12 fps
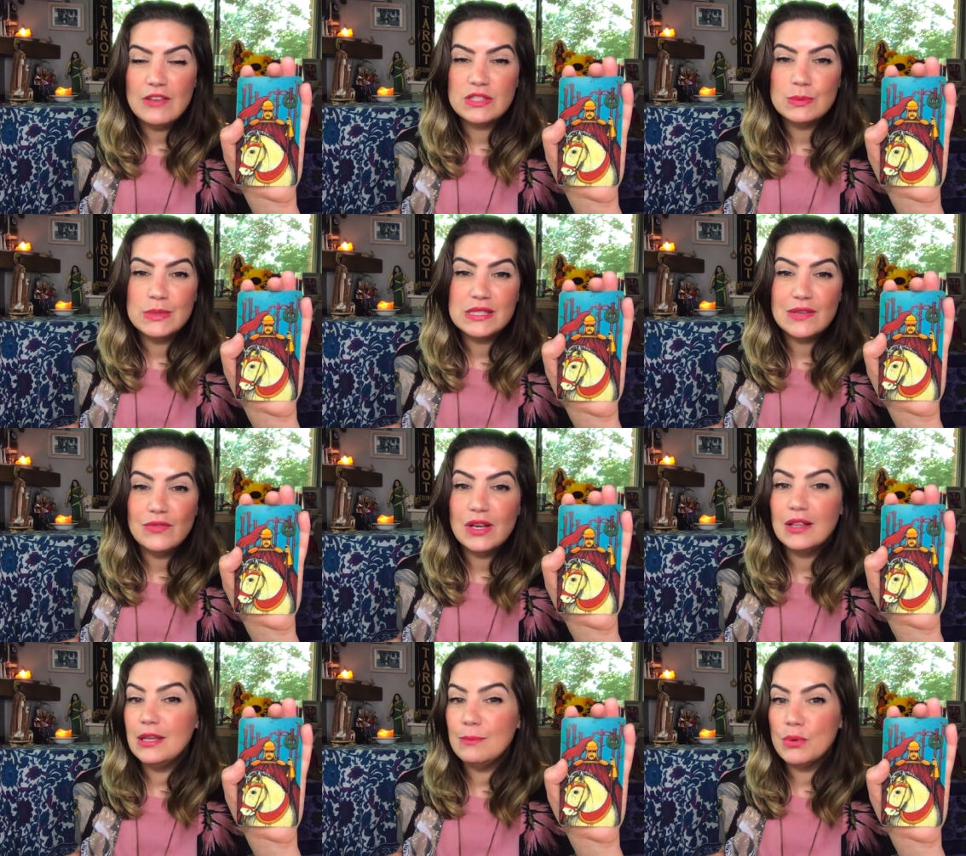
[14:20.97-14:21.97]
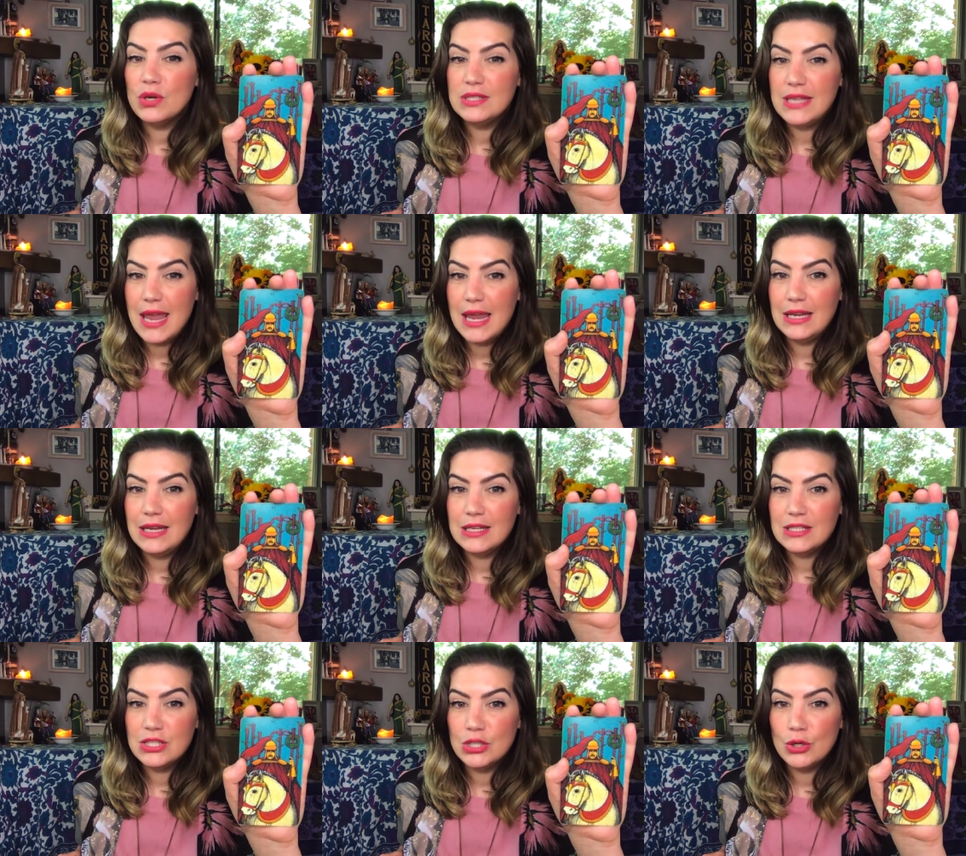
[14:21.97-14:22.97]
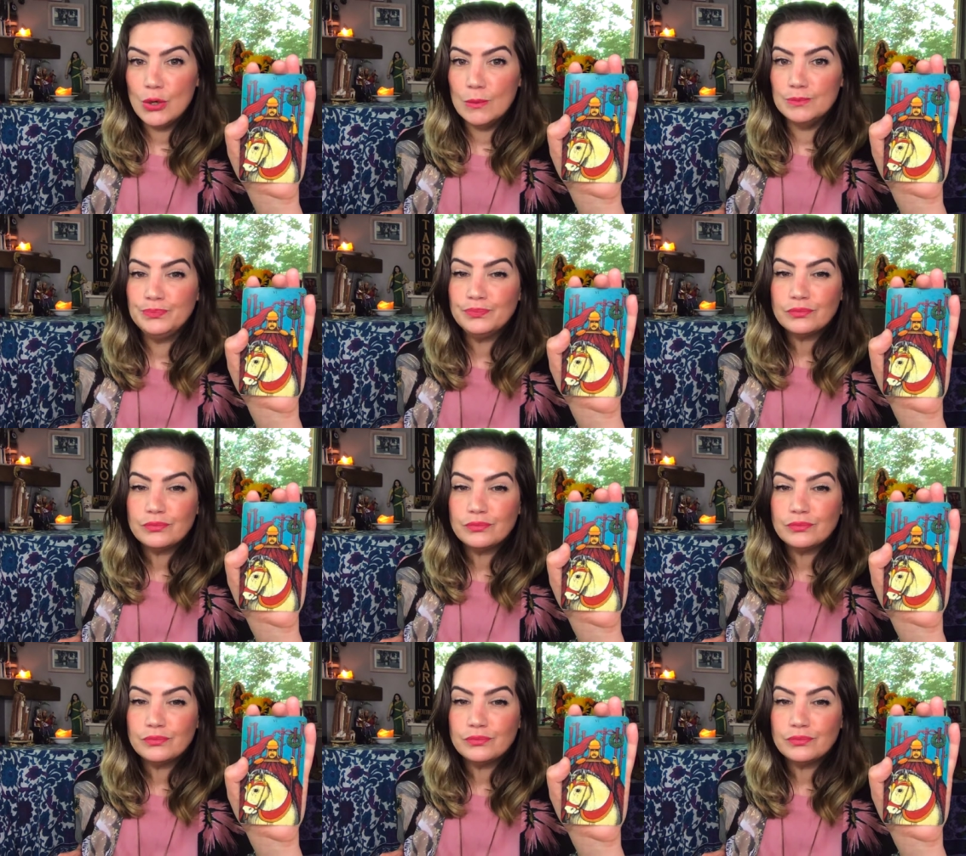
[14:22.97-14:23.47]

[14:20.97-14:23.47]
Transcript: specifically pertaining to